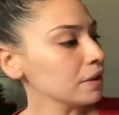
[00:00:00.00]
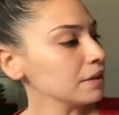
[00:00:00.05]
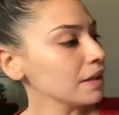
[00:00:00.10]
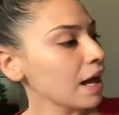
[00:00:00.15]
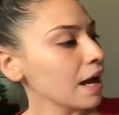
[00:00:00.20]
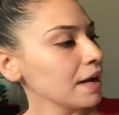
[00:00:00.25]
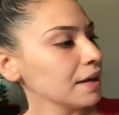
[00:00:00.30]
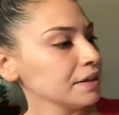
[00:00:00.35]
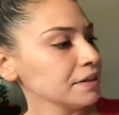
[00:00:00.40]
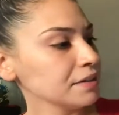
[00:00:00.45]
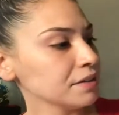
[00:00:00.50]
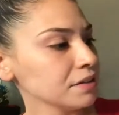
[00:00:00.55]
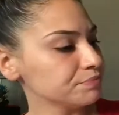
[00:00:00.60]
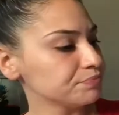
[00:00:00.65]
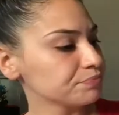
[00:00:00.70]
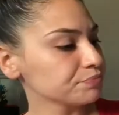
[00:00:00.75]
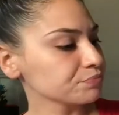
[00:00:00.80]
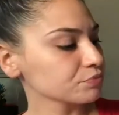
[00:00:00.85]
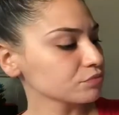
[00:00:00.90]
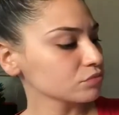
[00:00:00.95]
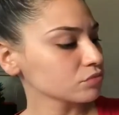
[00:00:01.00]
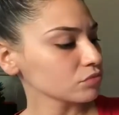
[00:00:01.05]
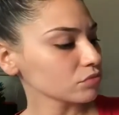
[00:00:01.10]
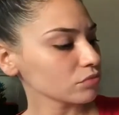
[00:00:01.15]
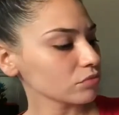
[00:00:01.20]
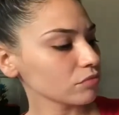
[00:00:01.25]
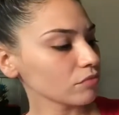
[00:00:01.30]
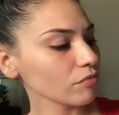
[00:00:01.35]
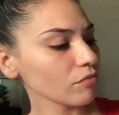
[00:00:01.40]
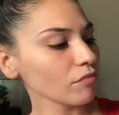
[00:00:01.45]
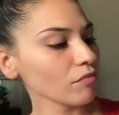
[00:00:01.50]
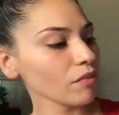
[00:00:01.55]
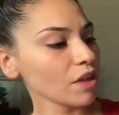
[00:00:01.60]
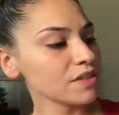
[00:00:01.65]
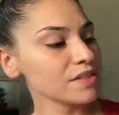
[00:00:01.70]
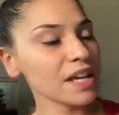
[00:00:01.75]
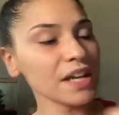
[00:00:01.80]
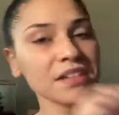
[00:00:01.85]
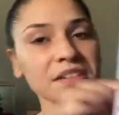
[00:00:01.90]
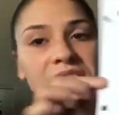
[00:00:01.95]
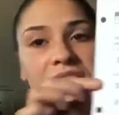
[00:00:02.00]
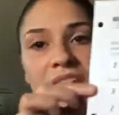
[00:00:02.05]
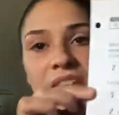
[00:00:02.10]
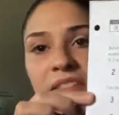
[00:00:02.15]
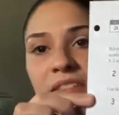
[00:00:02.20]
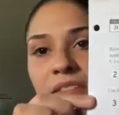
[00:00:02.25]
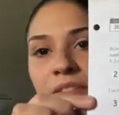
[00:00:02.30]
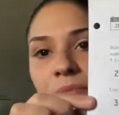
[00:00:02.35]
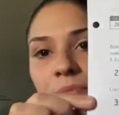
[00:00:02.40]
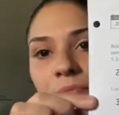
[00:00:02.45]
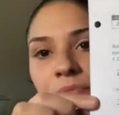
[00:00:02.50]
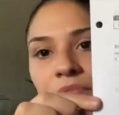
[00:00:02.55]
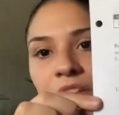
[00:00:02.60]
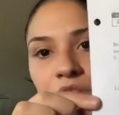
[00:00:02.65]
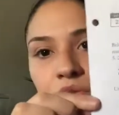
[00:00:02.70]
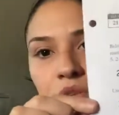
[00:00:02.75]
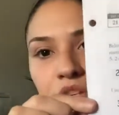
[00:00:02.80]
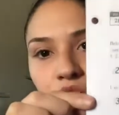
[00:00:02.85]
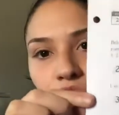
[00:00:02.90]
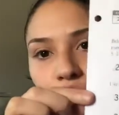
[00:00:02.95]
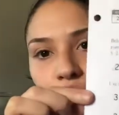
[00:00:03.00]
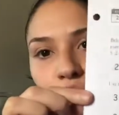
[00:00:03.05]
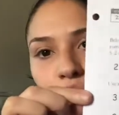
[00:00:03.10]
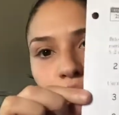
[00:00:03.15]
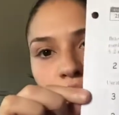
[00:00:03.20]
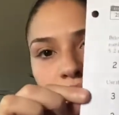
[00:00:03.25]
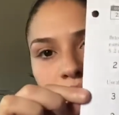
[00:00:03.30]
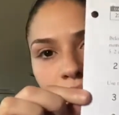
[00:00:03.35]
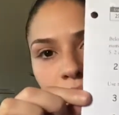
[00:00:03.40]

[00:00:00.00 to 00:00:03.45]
line. techniques that you can use.